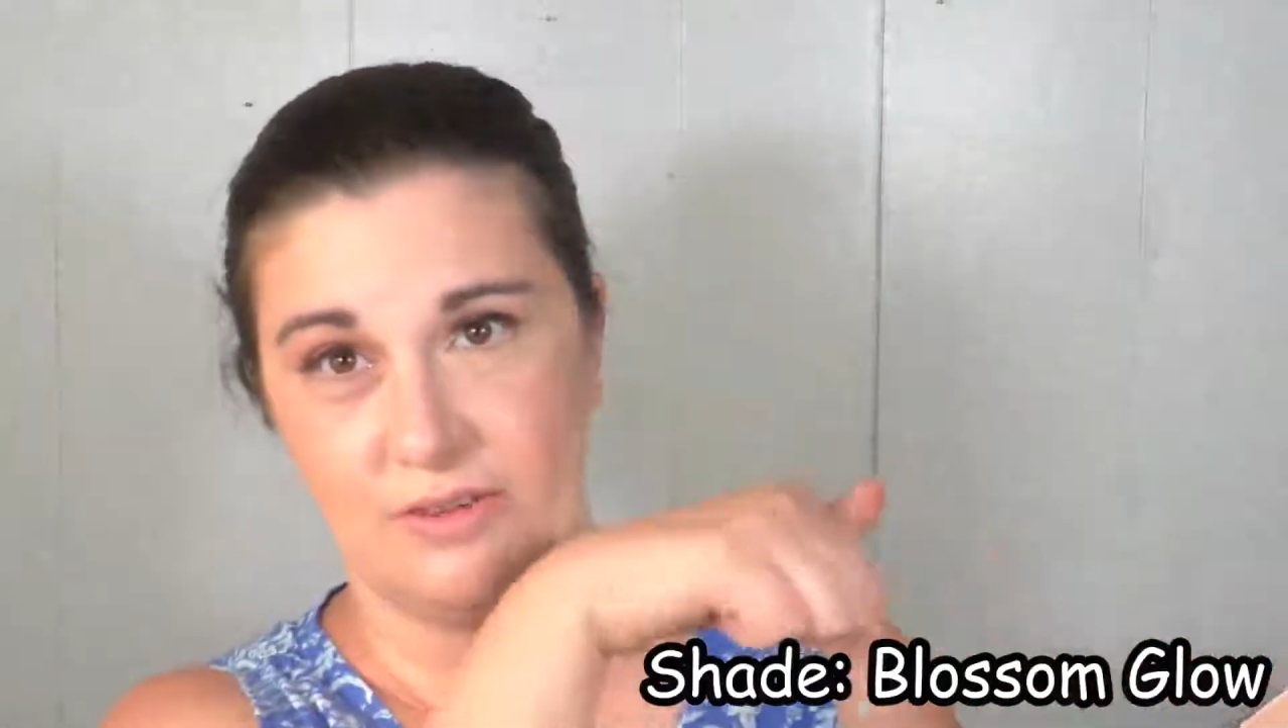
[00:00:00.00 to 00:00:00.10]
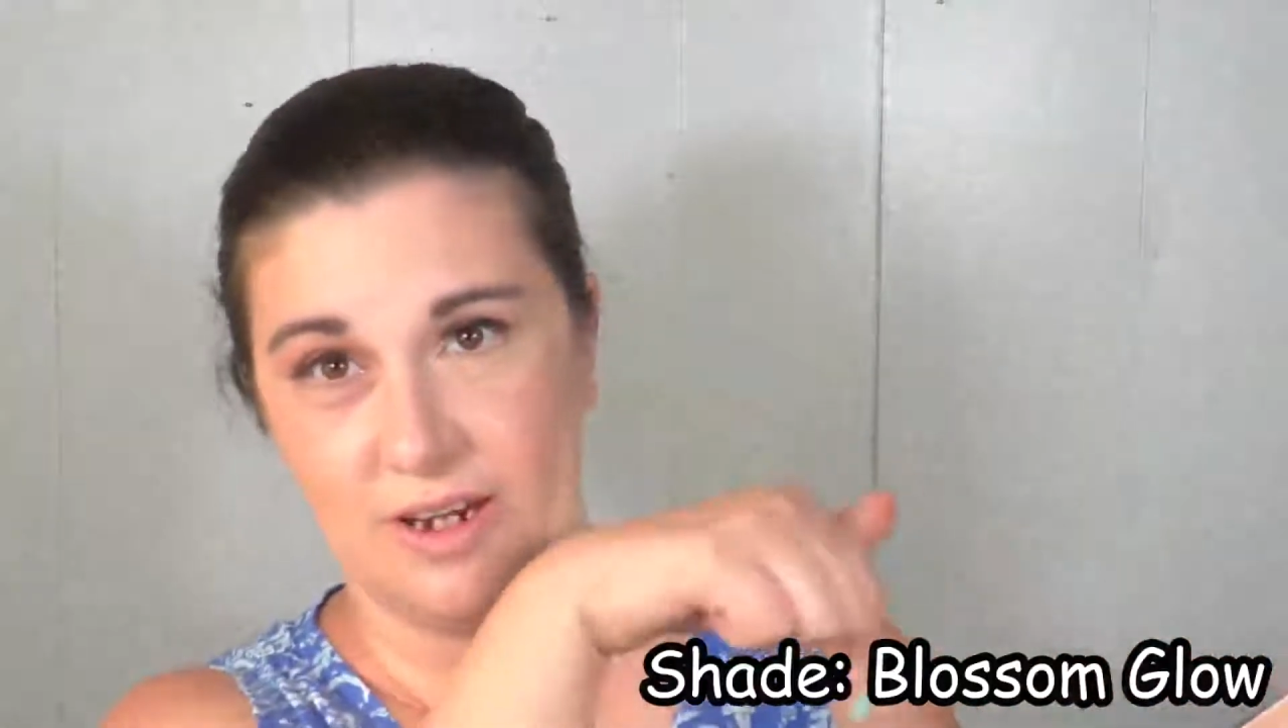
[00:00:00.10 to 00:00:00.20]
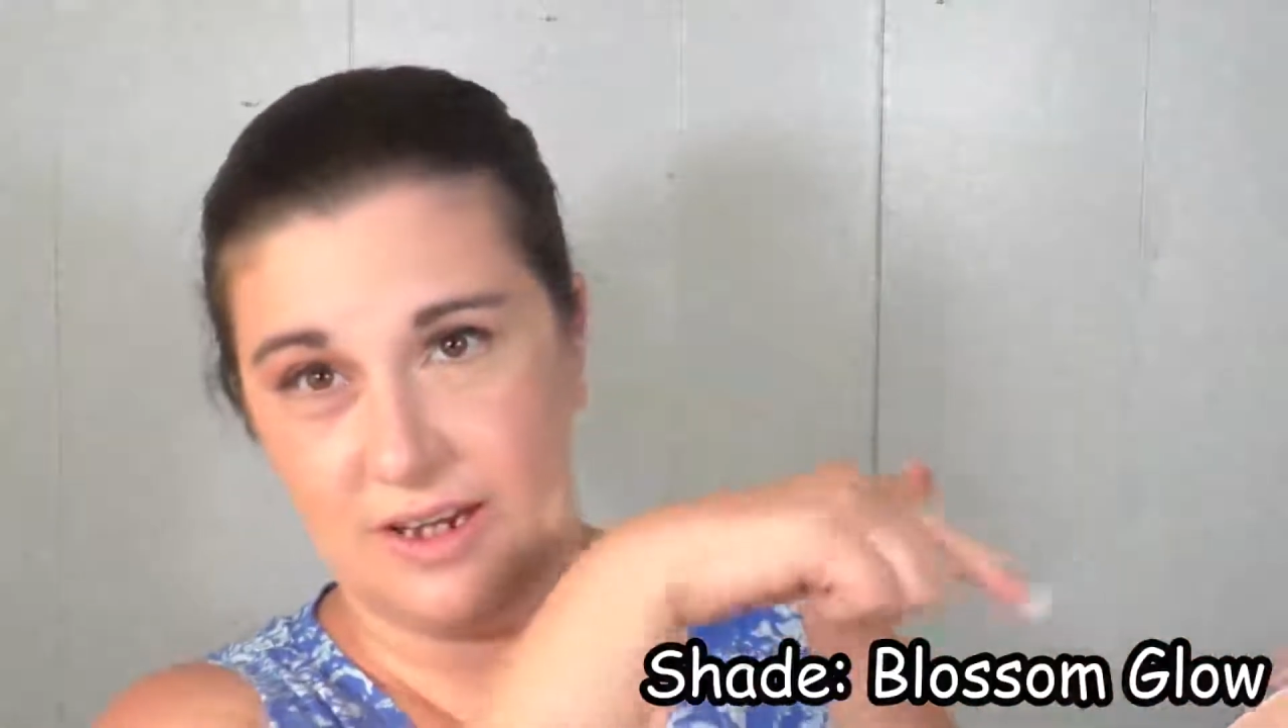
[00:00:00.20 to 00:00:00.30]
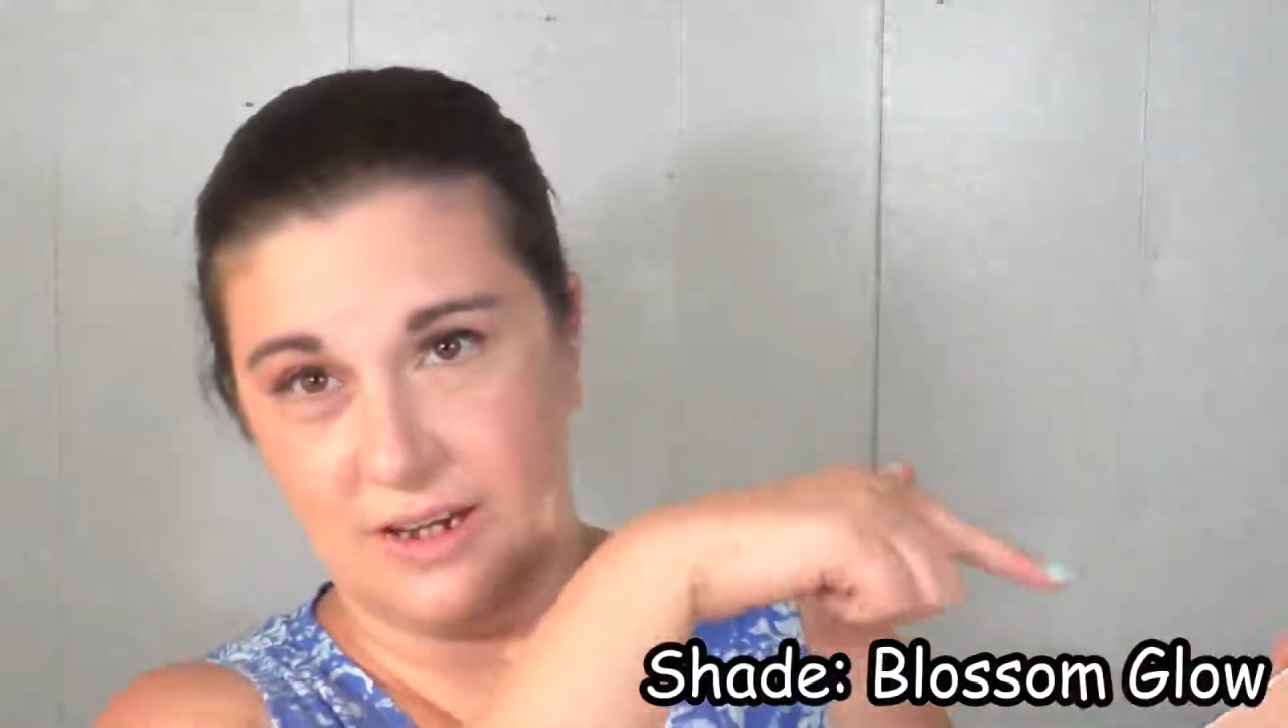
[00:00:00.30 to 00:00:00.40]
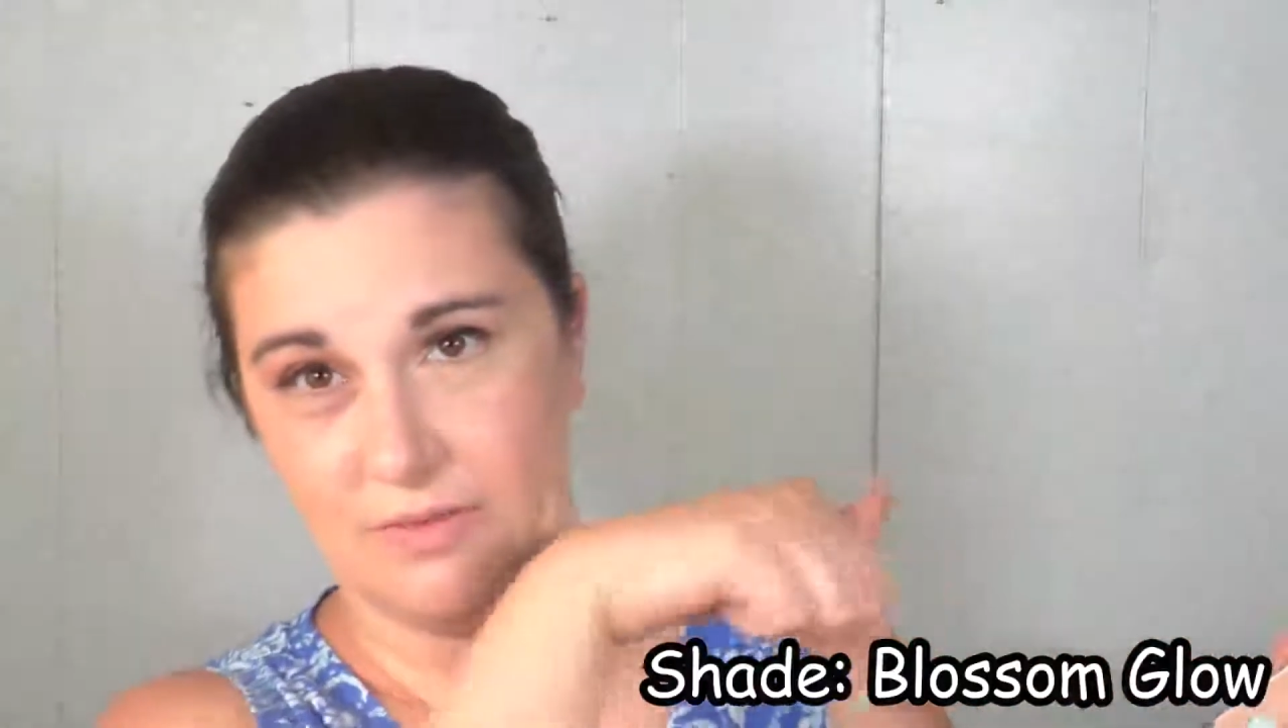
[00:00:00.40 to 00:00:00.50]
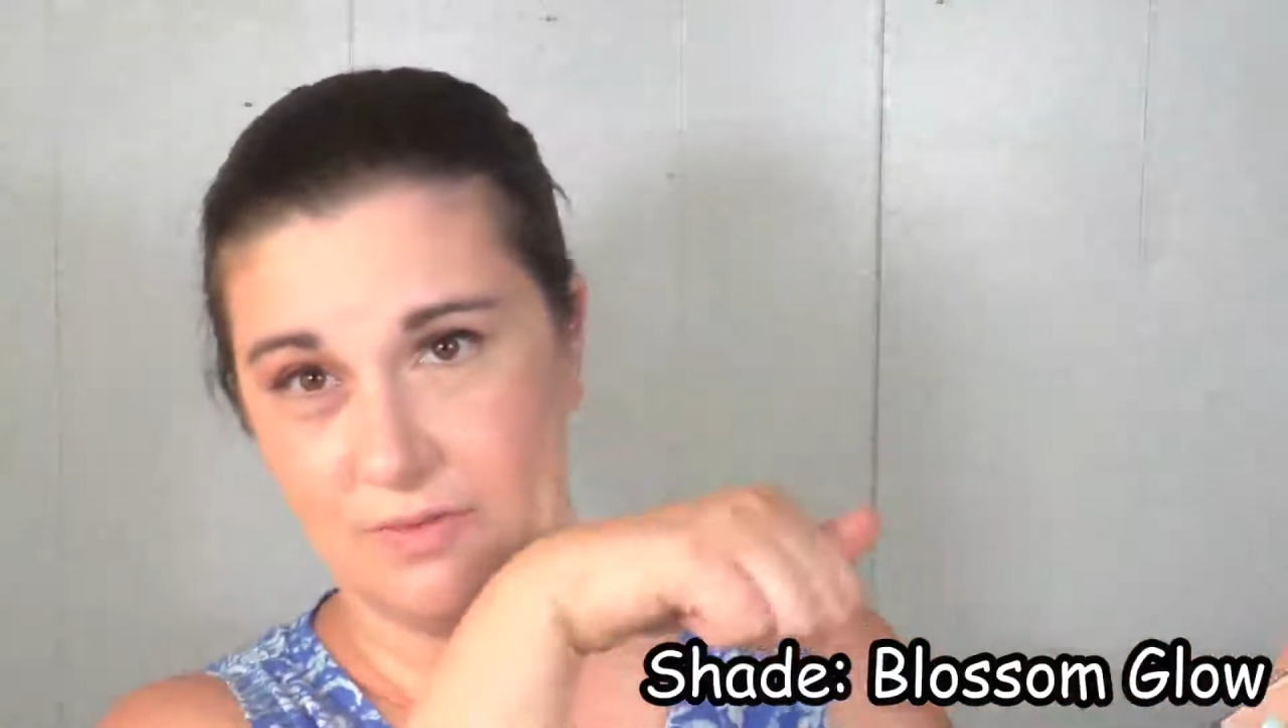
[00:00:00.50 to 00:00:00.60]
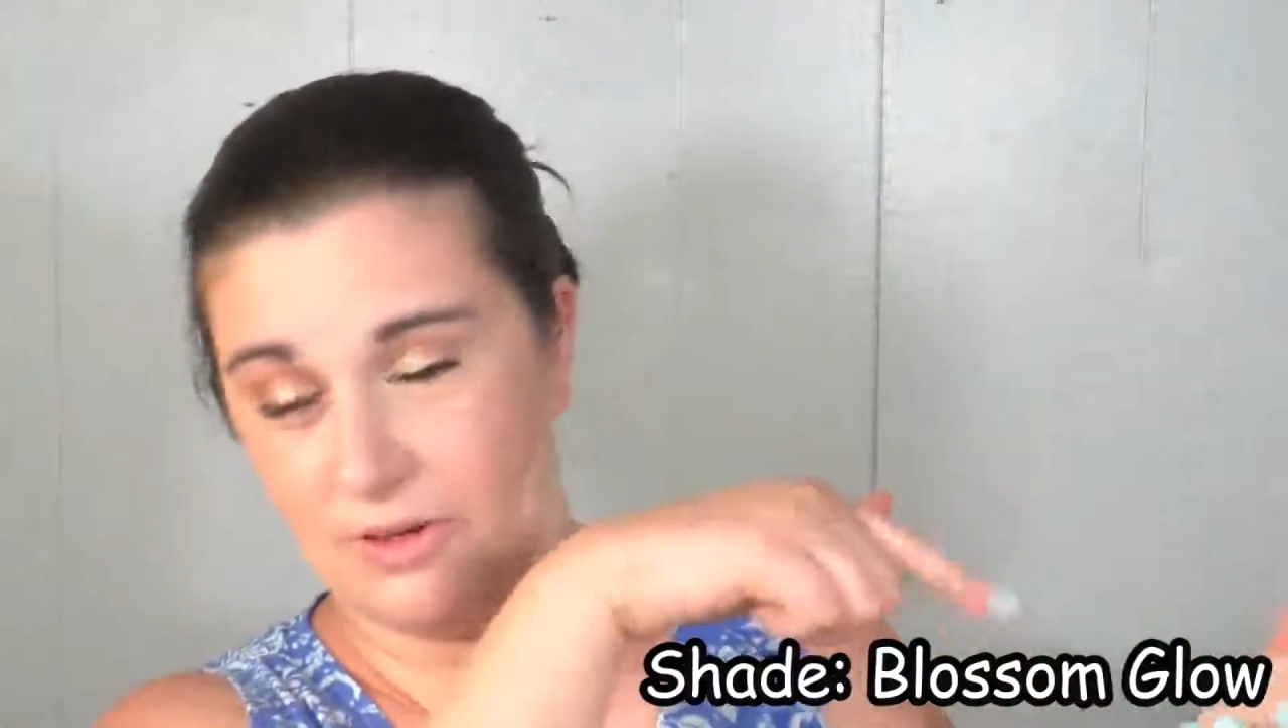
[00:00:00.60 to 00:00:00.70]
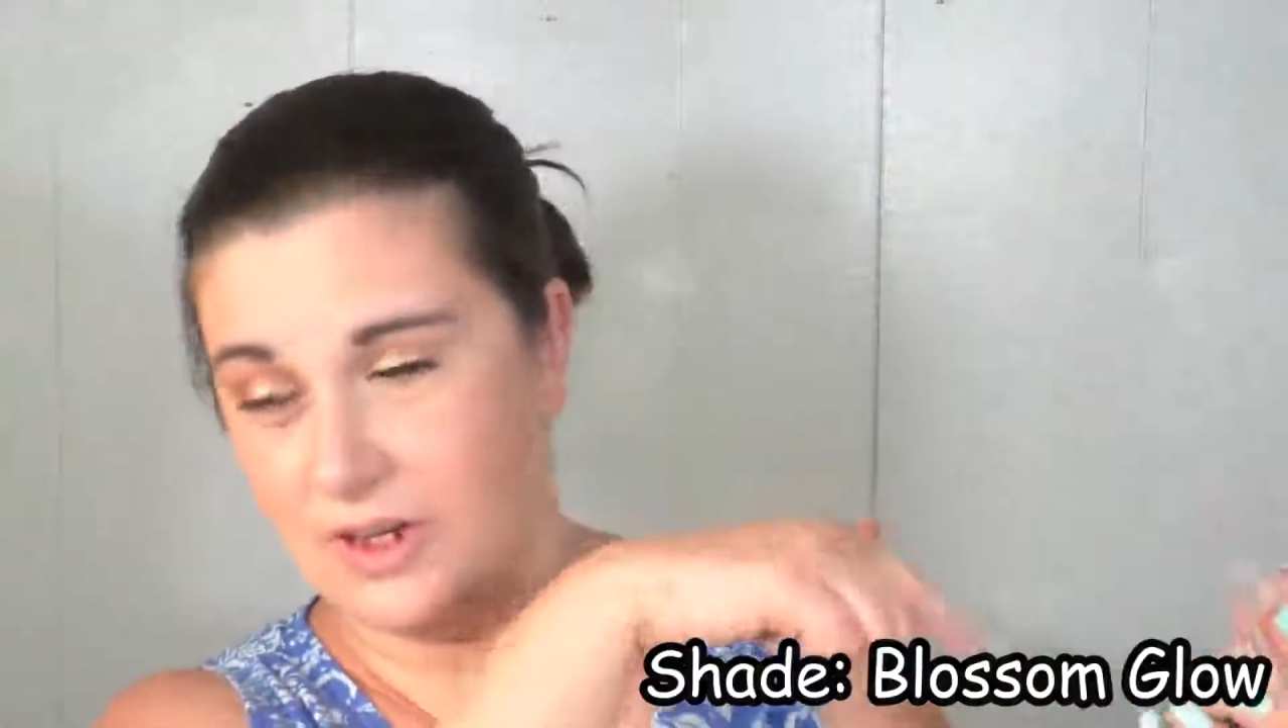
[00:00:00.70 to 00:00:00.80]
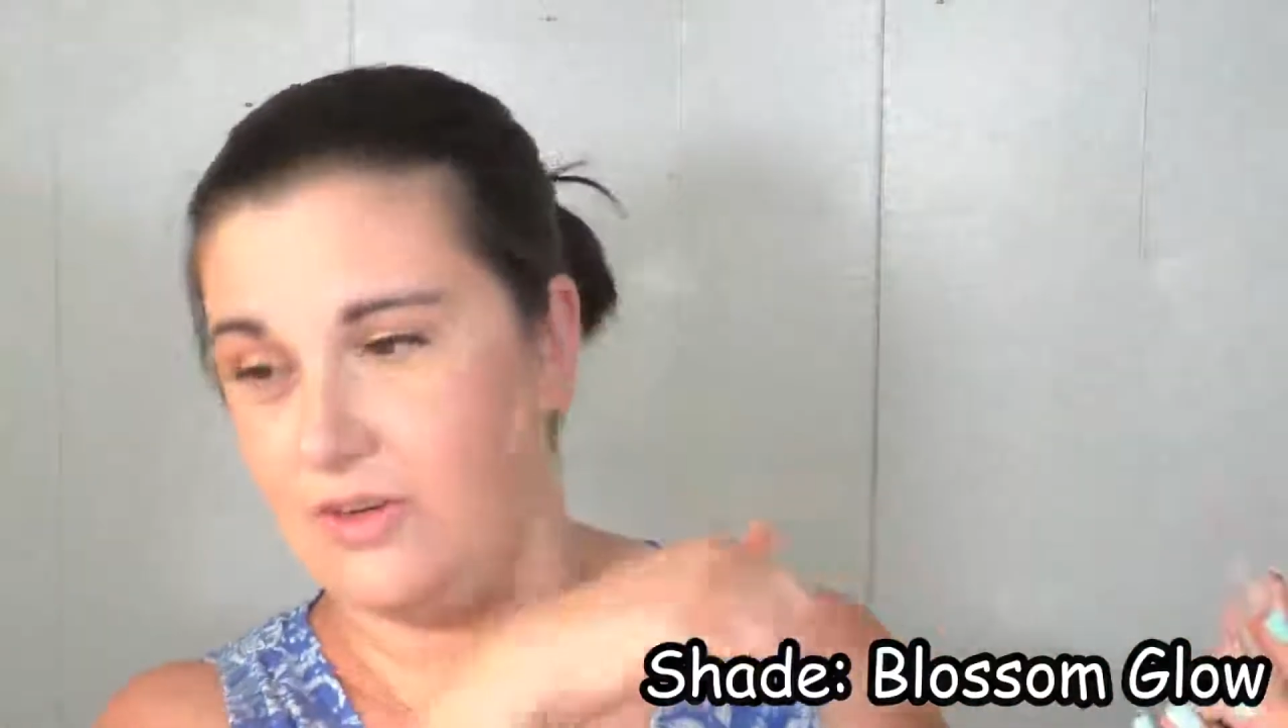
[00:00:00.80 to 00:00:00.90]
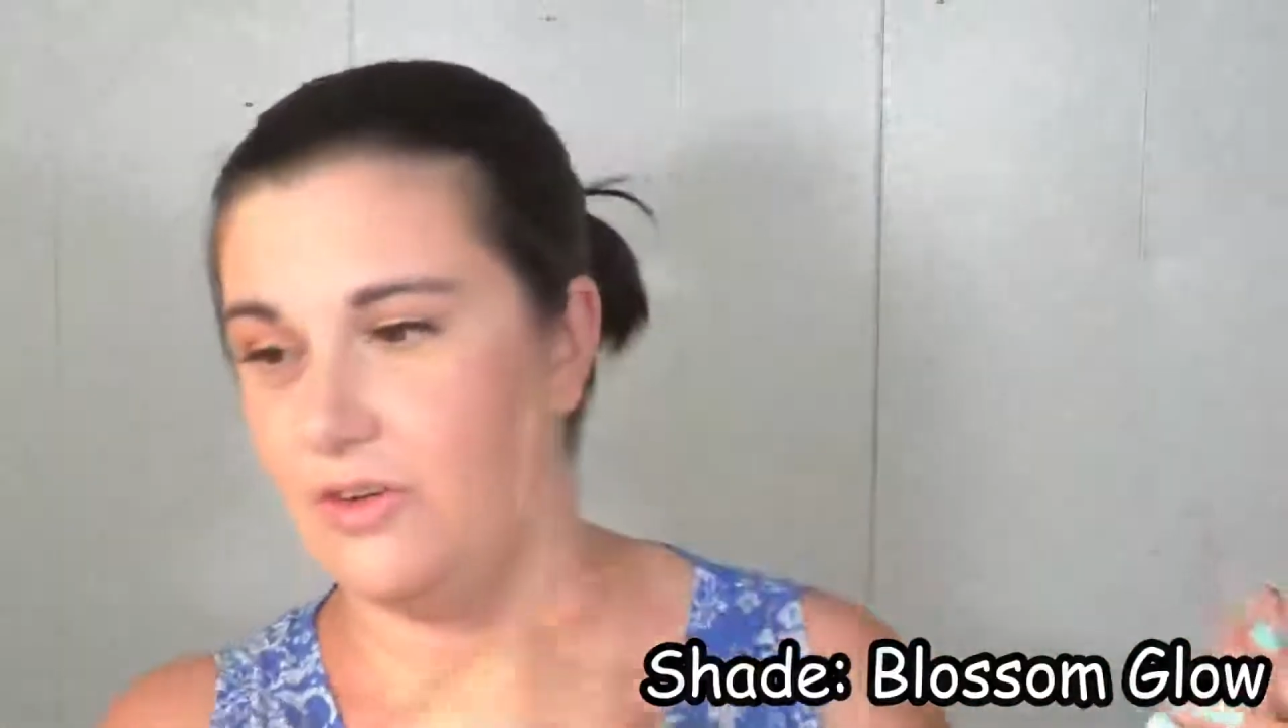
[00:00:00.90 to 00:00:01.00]
right here
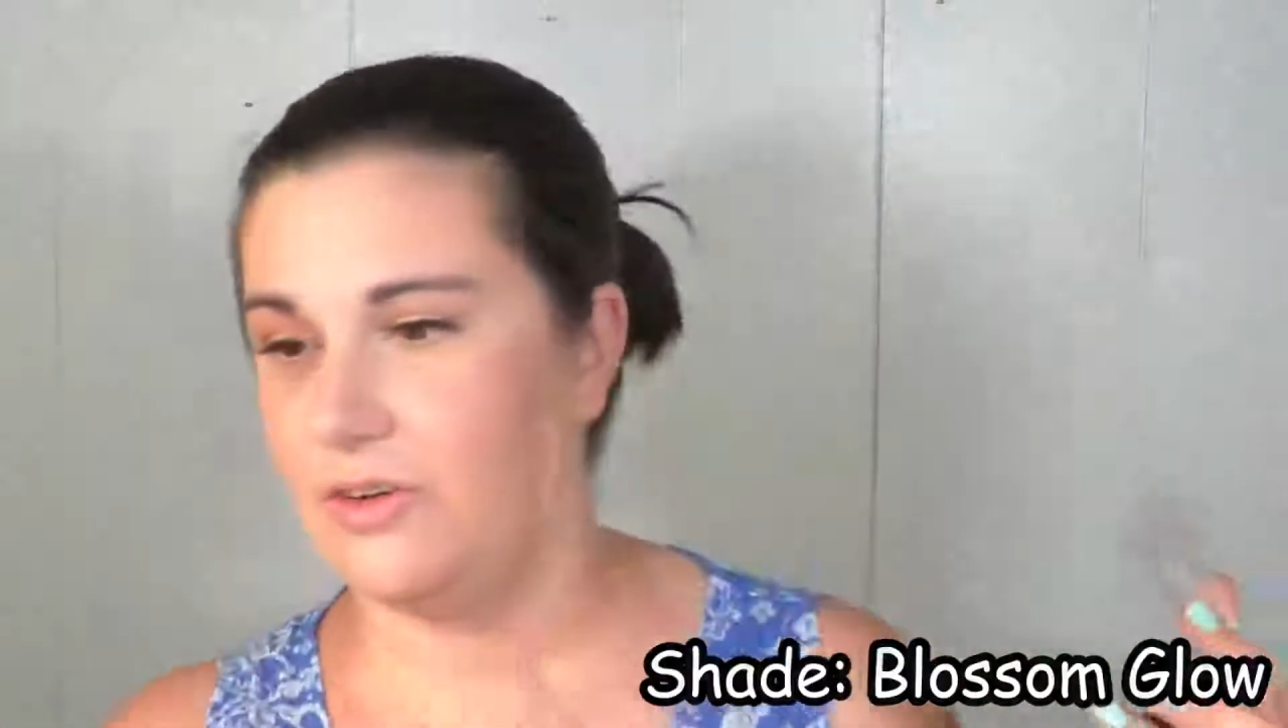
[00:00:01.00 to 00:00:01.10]
for you.